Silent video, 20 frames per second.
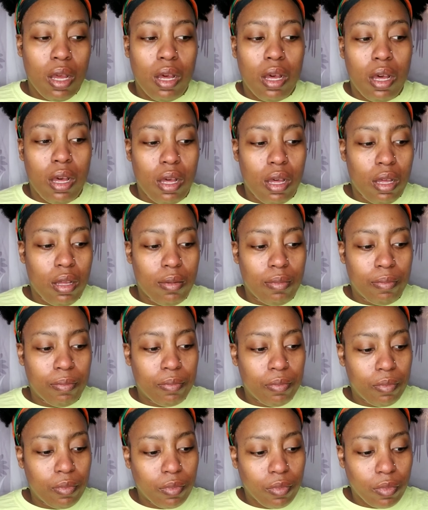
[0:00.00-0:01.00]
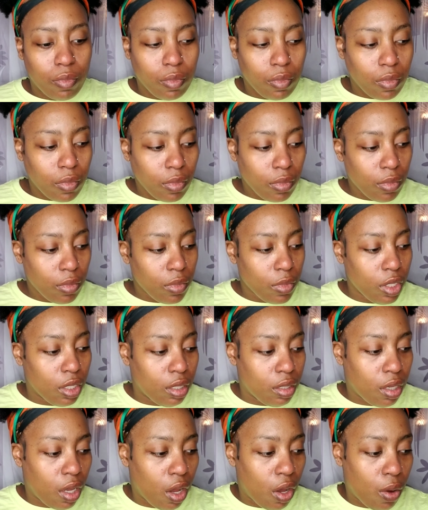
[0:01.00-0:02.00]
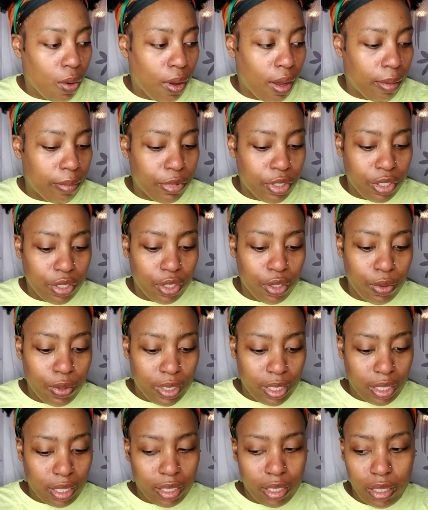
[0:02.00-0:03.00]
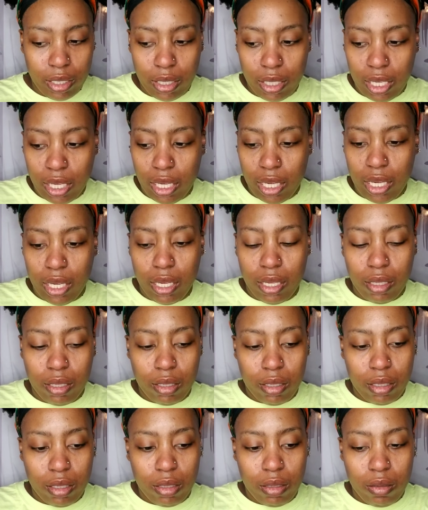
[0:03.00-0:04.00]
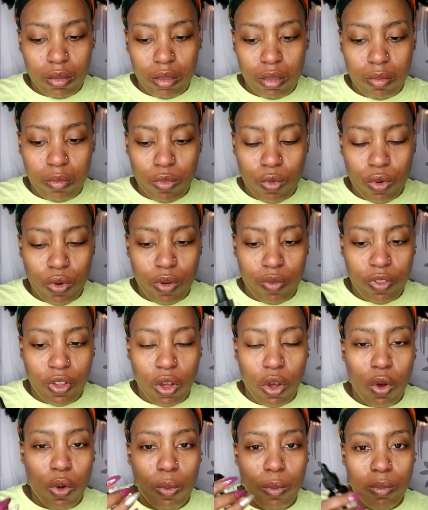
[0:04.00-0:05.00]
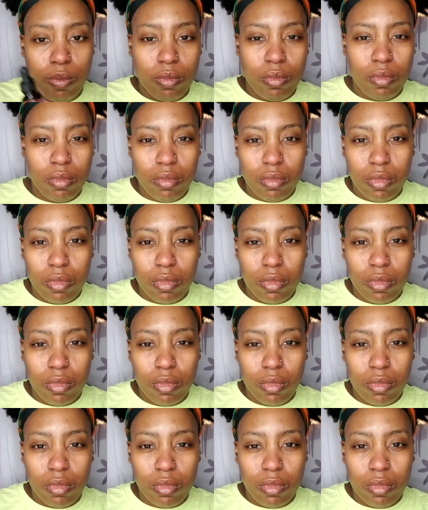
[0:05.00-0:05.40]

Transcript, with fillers: Um, so I'm just using the more of the home,